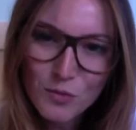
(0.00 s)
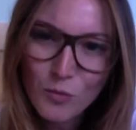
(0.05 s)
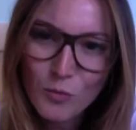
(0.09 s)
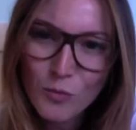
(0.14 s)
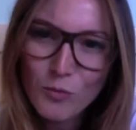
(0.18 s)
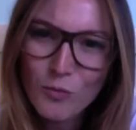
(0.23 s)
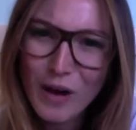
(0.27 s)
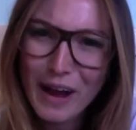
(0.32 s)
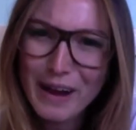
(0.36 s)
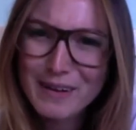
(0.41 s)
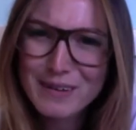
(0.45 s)

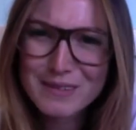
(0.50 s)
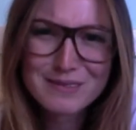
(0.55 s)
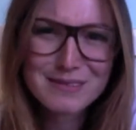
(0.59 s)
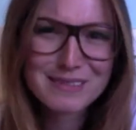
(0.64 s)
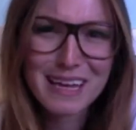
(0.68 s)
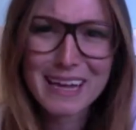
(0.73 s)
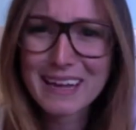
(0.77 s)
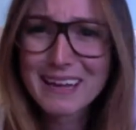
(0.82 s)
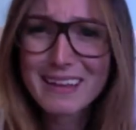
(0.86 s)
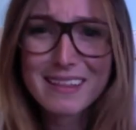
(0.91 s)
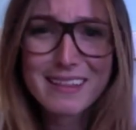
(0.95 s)
don't
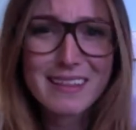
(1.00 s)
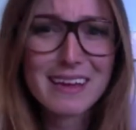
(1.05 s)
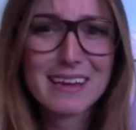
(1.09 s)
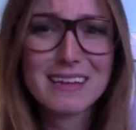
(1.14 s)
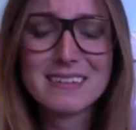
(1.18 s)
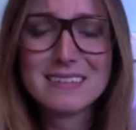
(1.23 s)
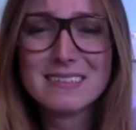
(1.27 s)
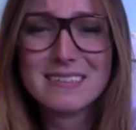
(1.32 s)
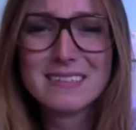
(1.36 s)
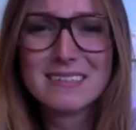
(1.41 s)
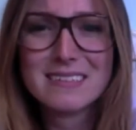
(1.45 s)
like that
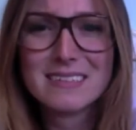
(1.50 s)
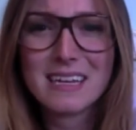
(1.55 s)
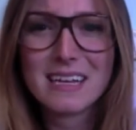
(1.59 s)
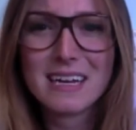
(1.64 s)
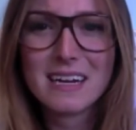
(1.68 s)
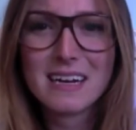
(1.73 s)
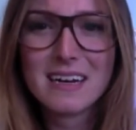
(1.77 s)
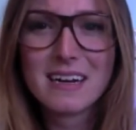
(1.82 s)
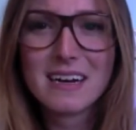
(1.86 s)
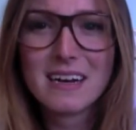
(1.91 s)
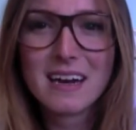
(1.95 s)

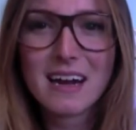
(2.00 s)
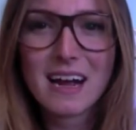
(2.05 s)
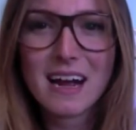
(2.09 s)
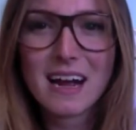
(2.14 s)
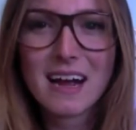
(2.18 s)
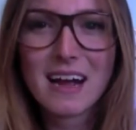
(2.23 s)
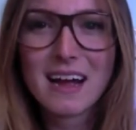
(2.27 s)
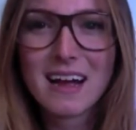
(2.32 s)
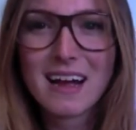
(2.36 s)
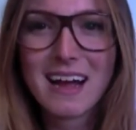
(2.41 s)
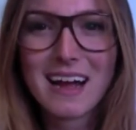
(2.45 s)

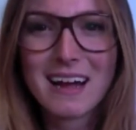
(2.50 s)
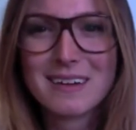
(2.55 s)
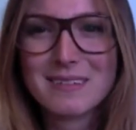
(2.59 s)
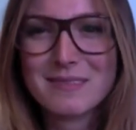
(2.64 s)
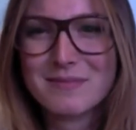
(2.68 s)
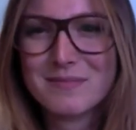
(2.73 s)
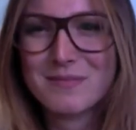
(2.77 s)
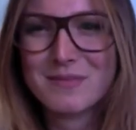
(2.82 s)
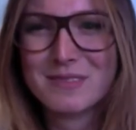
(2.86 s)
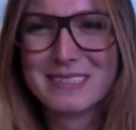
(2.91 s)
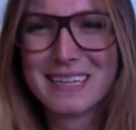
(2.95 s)
I
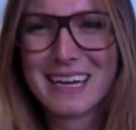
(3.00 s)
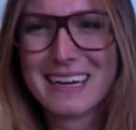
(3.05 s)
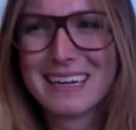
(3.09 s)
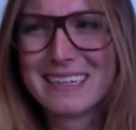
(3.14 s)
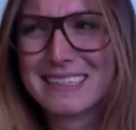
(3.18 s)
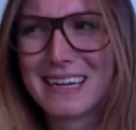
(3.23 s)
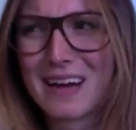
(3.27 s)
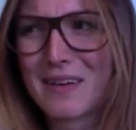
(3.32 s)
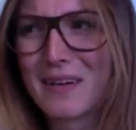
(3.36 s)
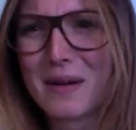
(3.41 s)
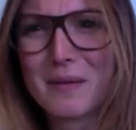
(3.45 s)
was getting
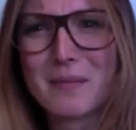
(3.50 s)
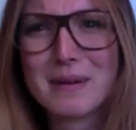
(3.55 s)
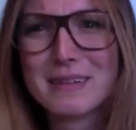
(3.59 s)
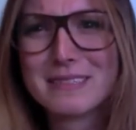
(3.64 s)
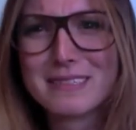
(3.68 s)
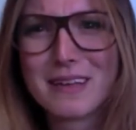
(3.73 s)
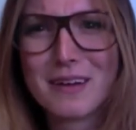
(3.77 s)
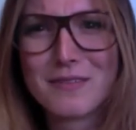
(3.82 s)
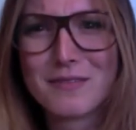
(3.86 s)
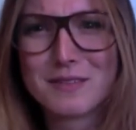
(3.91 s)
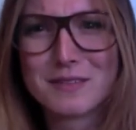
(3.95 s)
down on
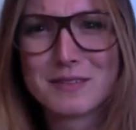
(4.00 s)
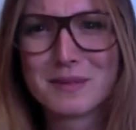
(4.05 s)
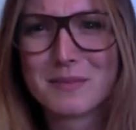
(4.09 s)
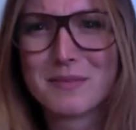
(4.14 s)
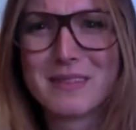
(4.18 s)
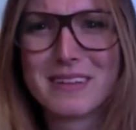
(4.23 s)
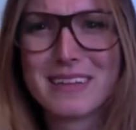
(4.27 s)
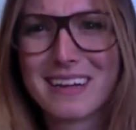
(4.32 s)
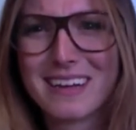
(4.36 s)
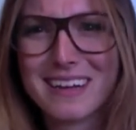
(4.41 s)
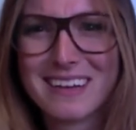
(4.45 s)
myself for
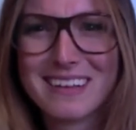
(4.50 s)
something that,